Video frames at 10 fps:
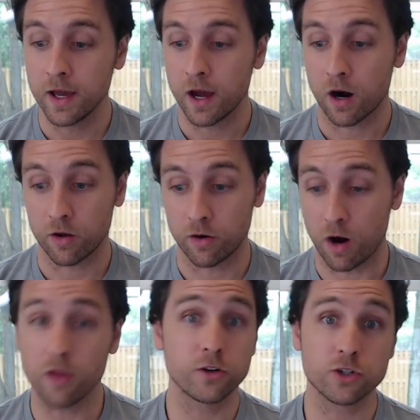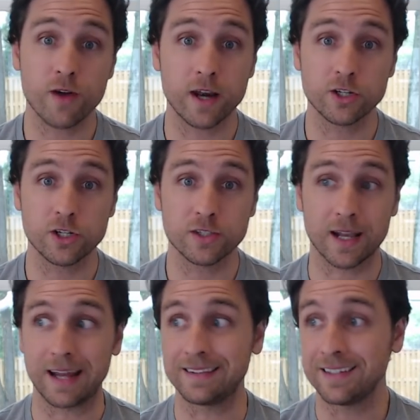Are there other strategies
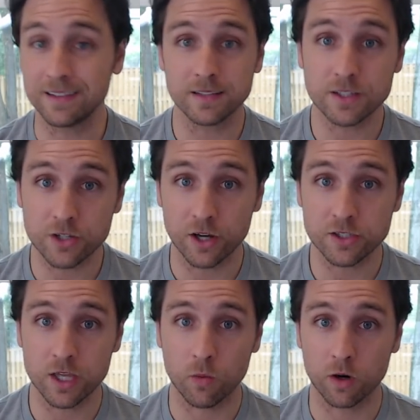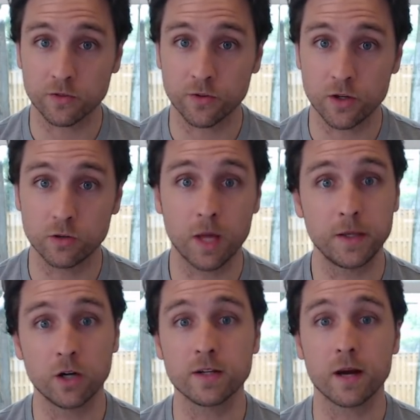that I didn't discuss that work for you? Let
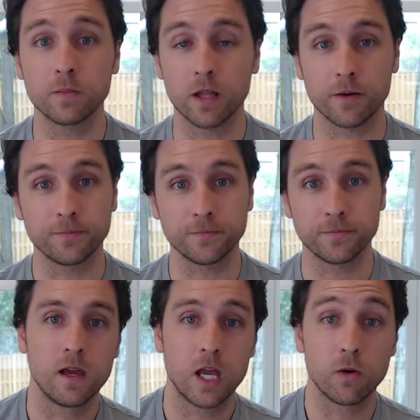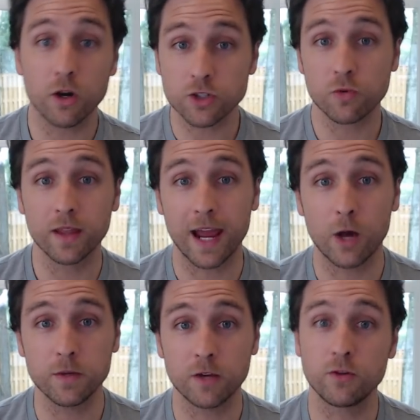me know down below. It would also really
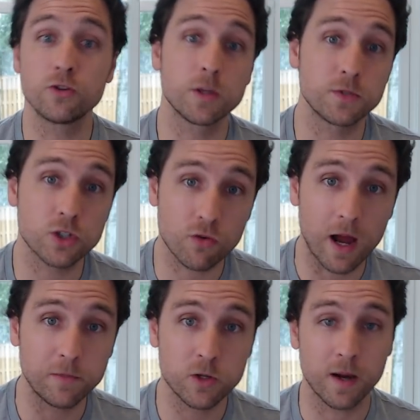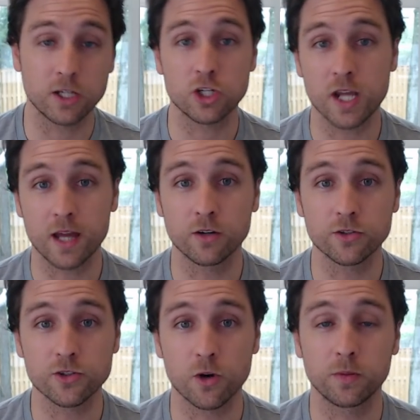help me if you subscribe to my
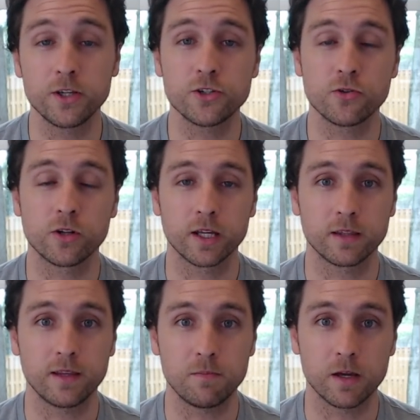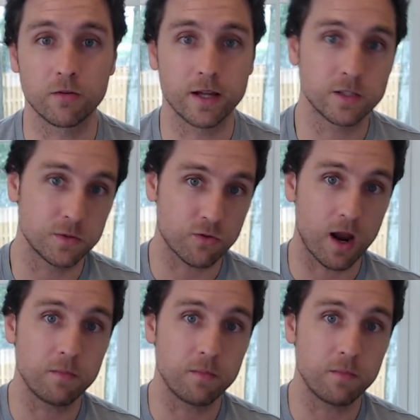channel, so please do click the big red subscribe